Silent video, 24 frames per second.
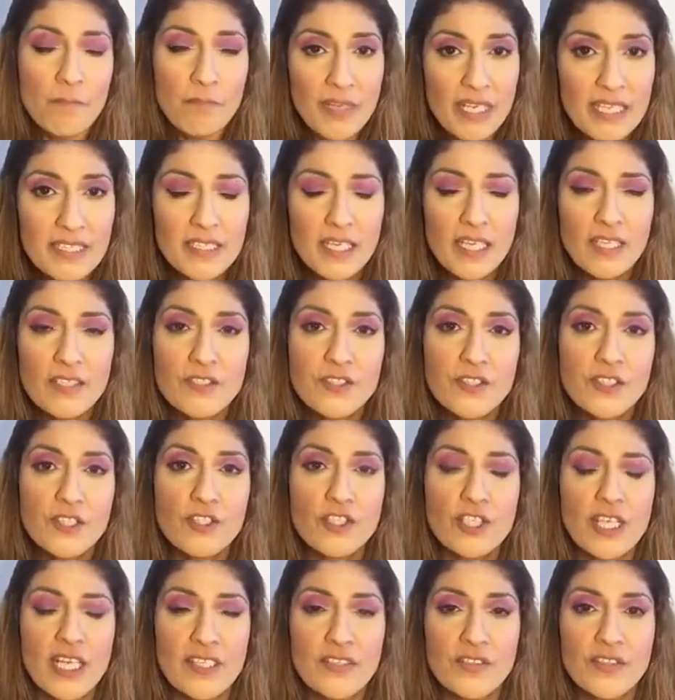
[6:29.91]
It does
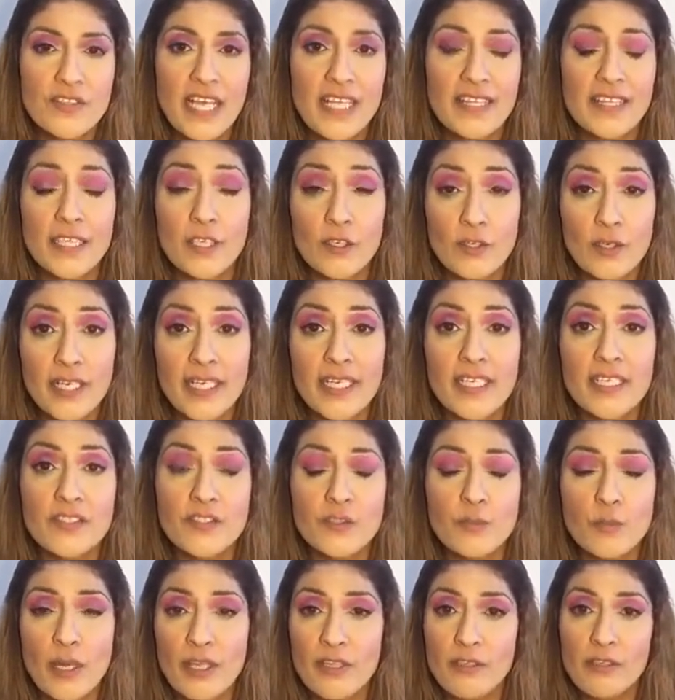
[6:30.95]
suggest that there
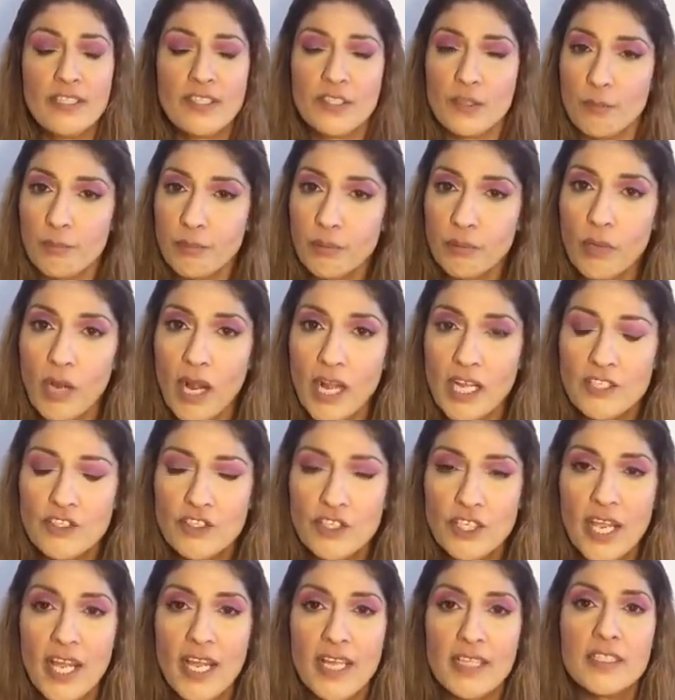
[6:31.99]
is, whether it's a
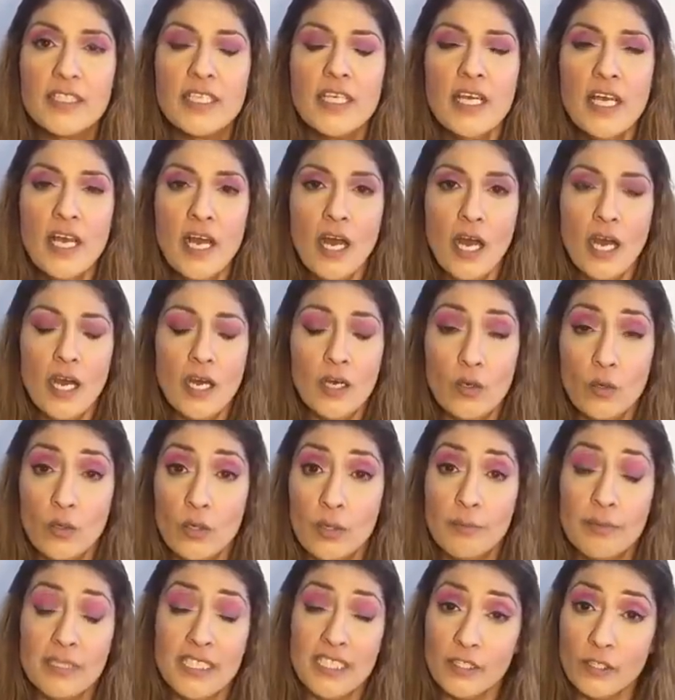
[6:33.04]
project or
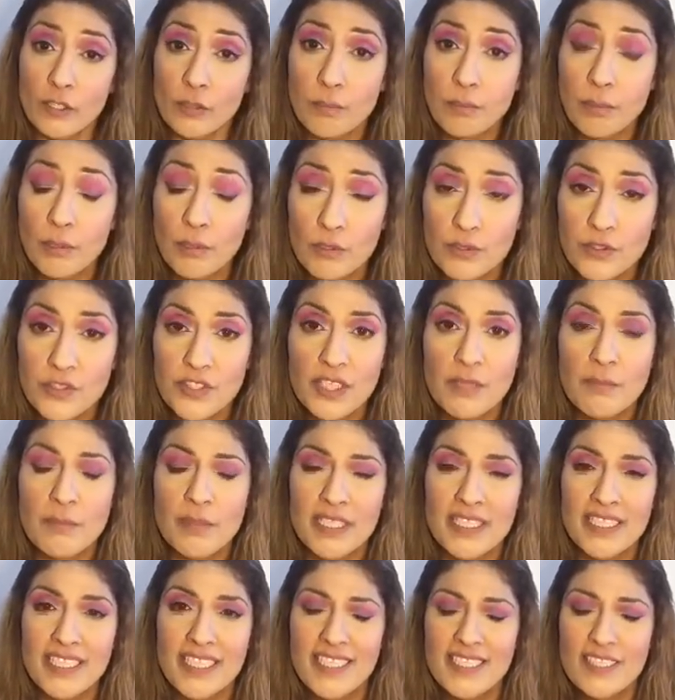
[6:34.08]
a particular person,
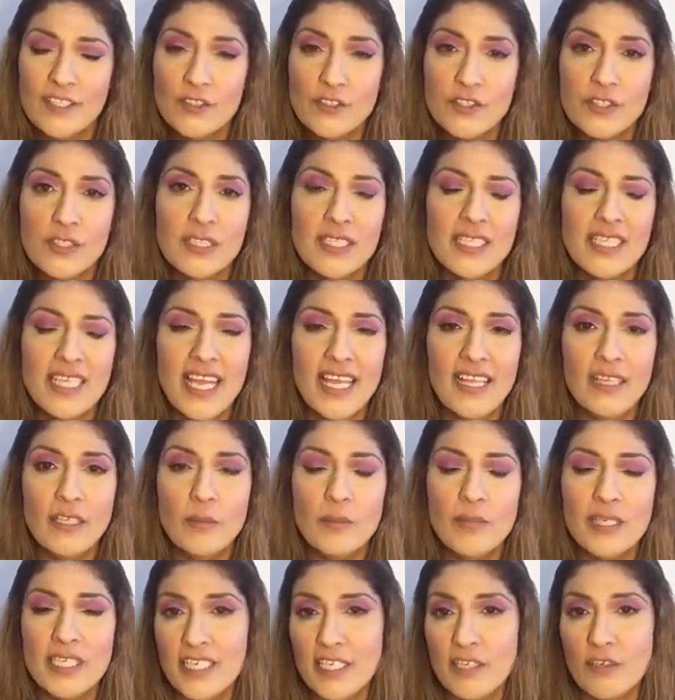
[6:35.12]
but there's an
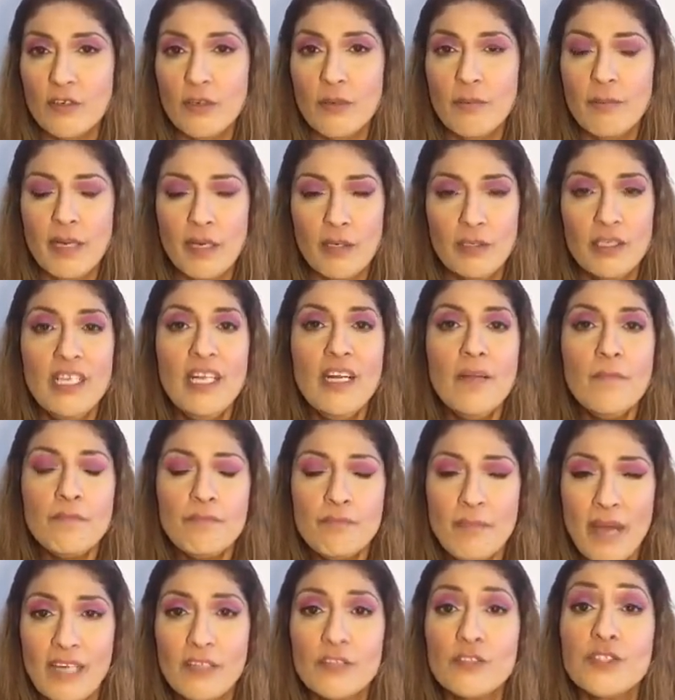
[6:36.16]
element here about
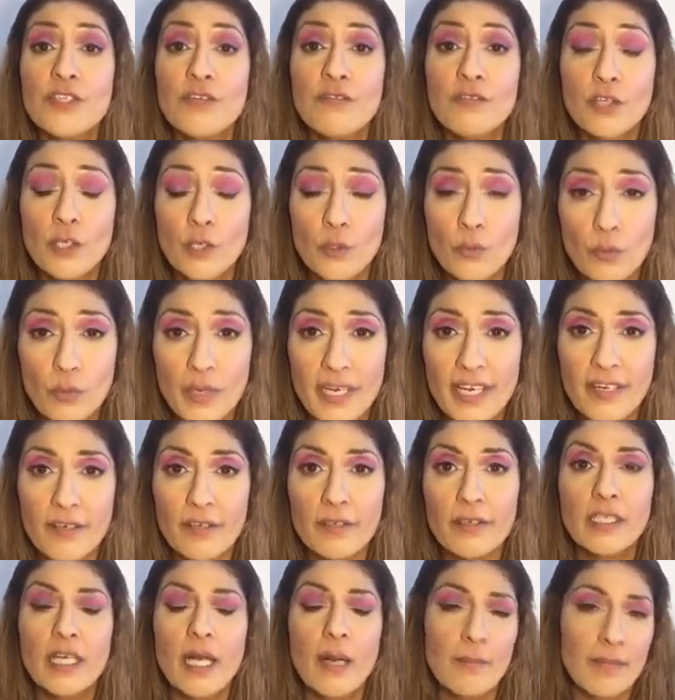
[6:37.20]
matters of
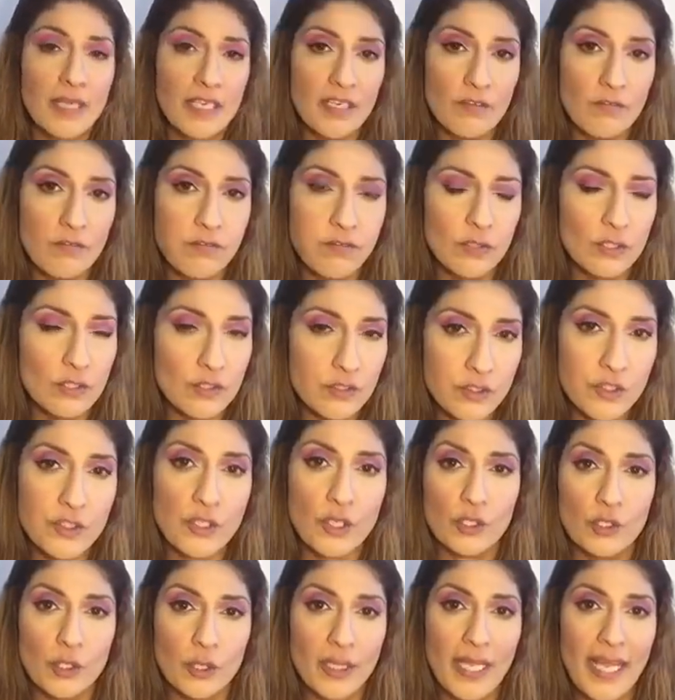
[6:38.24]
career coming full
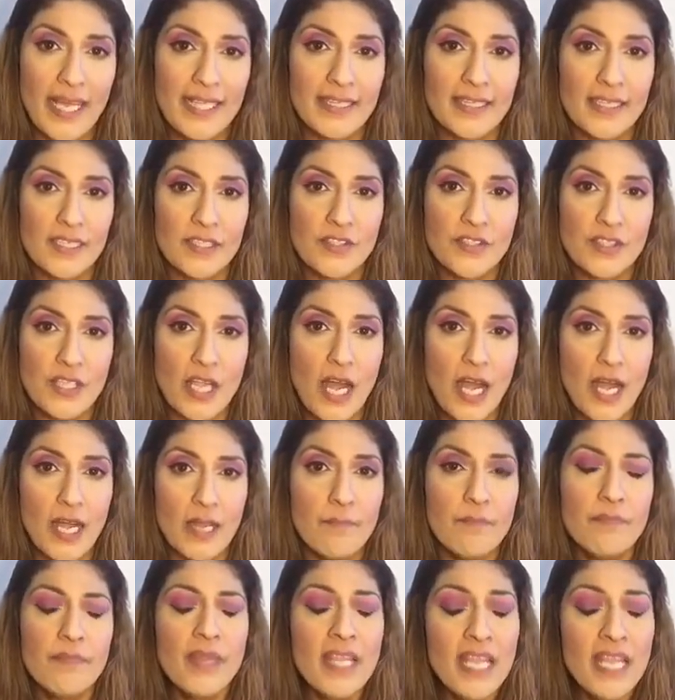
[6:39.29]
circle at this time.